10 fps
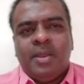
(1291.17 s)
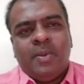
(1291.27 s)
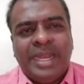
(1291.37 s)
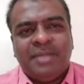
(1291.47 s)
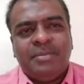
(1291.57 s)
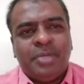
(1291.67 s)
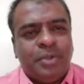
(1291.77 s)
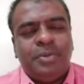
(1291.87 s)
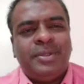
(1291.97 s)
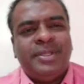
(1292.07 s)
Welcome
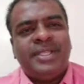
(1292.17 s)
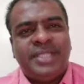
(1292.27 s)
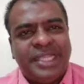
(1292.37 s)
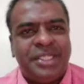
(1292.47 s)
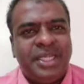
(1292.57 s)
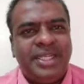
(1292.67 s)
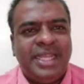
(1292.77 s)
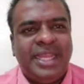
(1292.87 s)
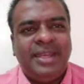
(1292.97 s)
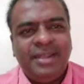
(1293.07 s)
to session
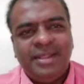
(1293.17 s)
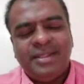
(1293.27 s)
10.